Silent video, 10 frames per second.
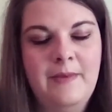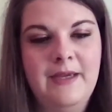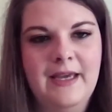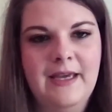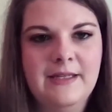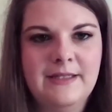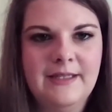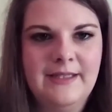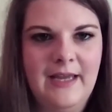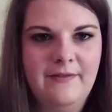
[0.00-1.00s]
because
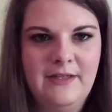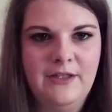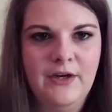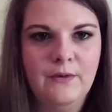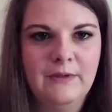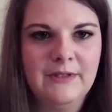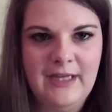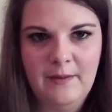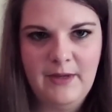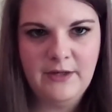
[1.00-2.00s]
the safety toe was
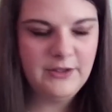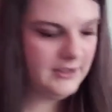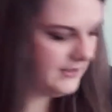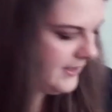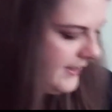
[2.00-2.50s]
damaged.